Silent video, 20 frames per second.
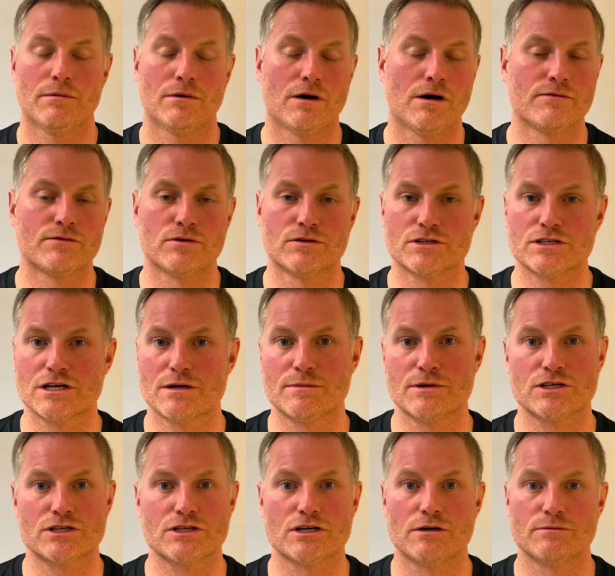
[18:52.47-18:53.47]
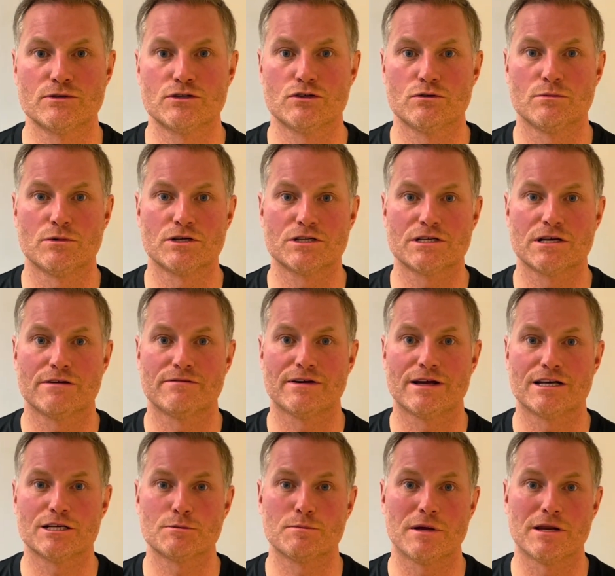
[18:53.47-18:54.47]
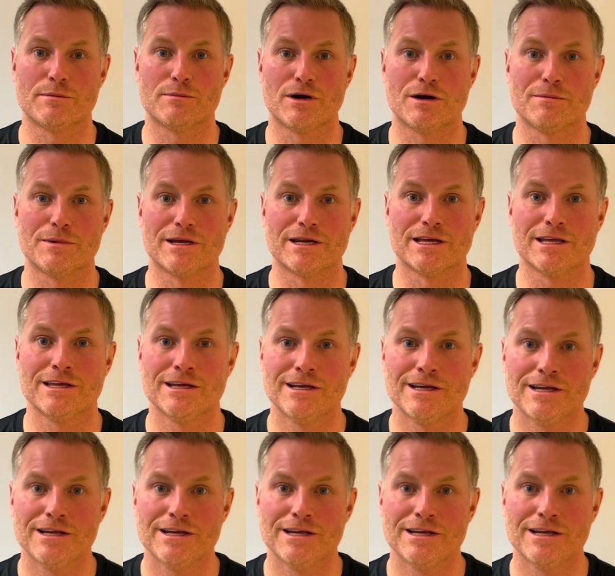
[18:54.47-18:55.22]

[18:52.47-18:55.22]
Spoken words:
I've got so much time to talk myself out of spending my money.